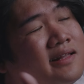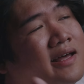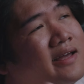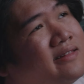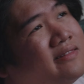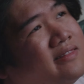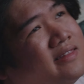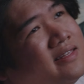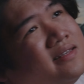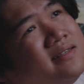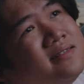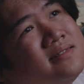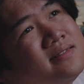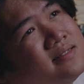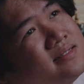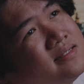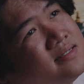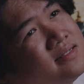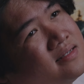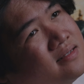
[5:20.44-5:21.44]
like
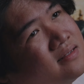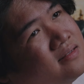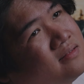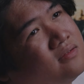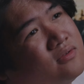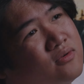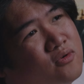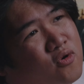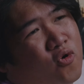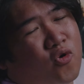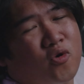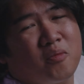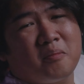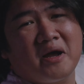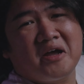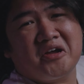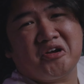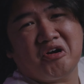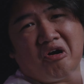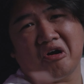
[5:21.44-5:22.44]
these or
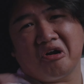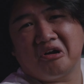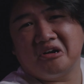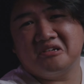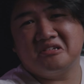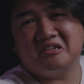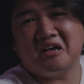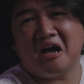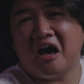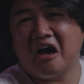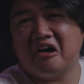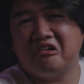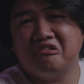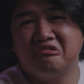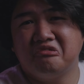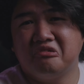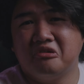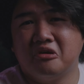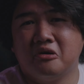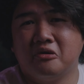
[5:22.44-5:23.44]
my cars, I
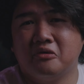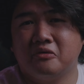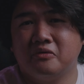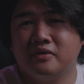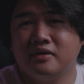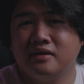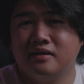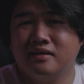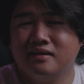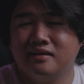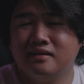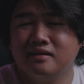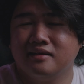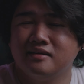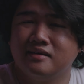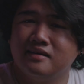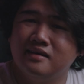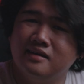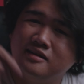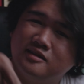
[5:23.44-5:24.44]
don't know,
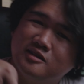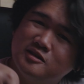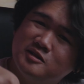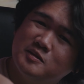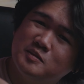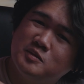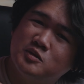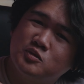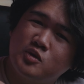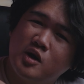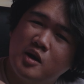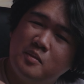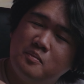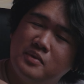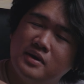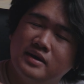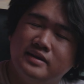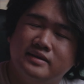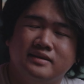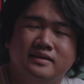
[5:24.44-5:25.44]
hit the subscribe
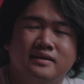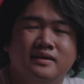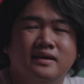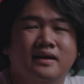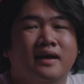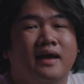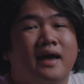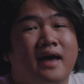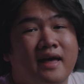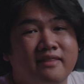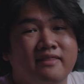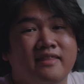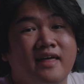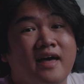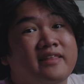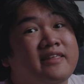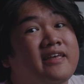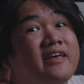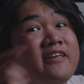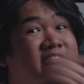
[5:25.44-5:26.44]
button and
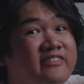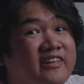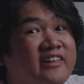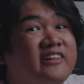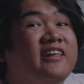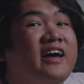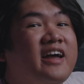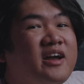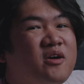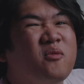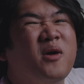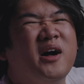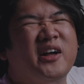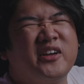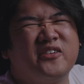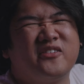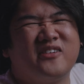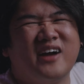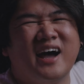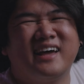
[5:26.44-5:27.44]
then hit the like while
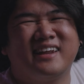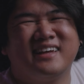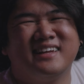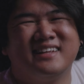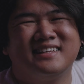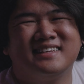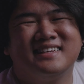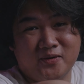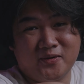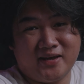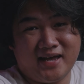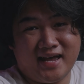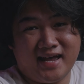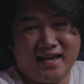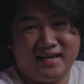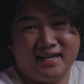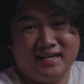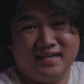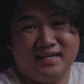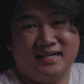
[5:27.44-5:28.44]
you're at it,
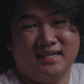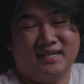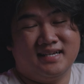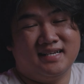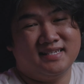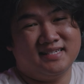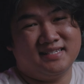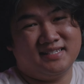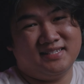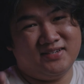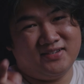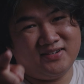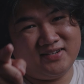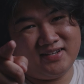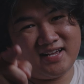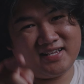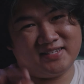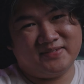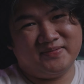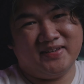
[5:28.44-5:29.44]
okay? I'll see you in the
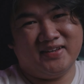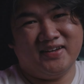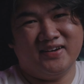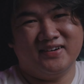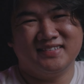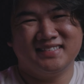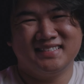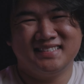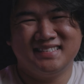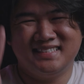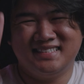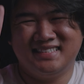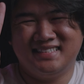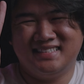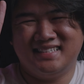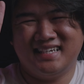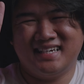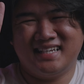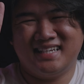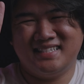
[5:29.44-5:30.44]
next video.
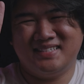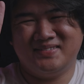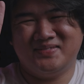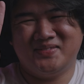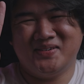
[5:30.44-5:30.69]
Take it easy,